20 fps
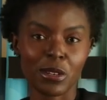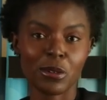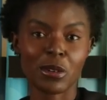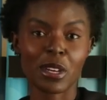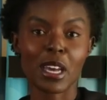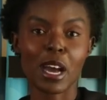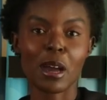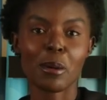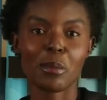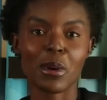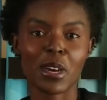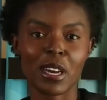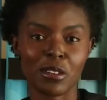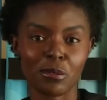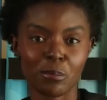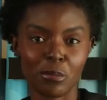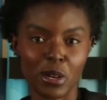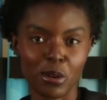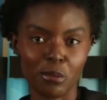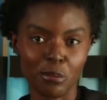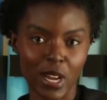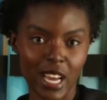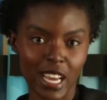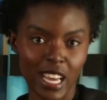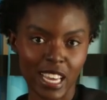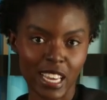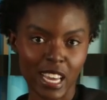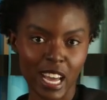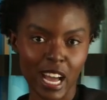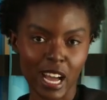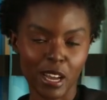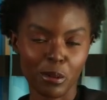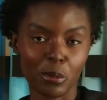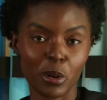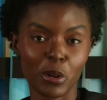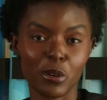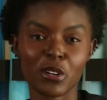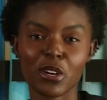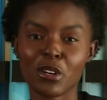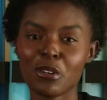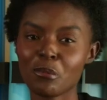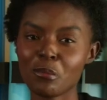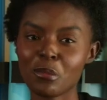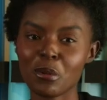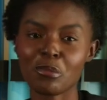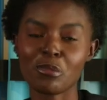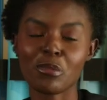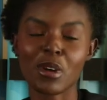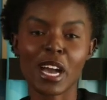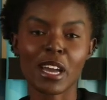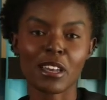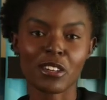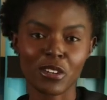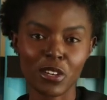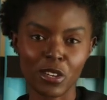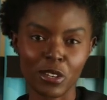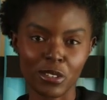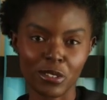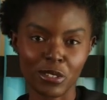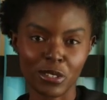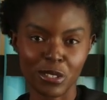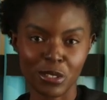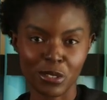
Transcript: The companies built by AI won't just move faster,